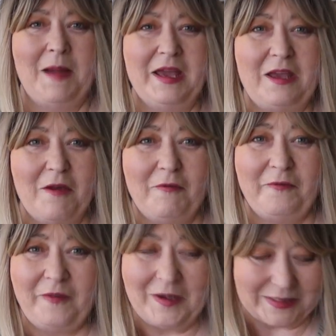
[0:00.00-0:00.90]
my
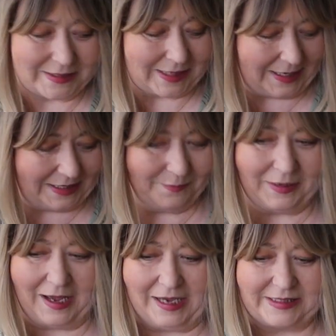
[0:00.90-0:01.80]
first
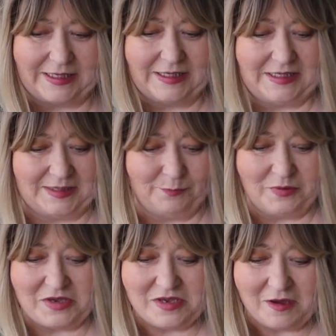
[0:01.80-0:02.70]
item, guys, is this
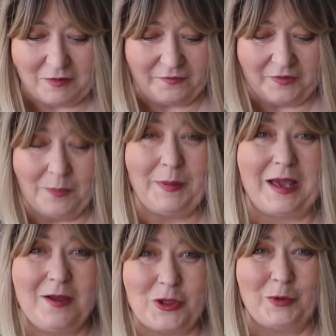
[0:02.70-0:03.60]
beautiful
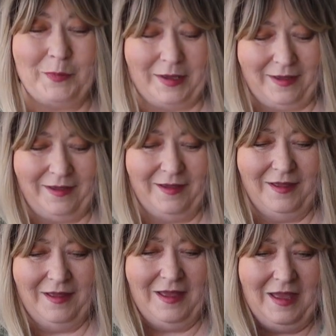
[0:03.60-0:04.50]
pink jumper.
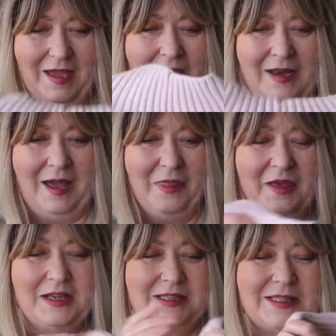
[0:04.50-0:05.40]
And I
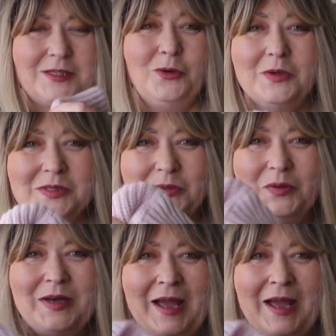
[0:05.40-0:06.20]
think it's so, so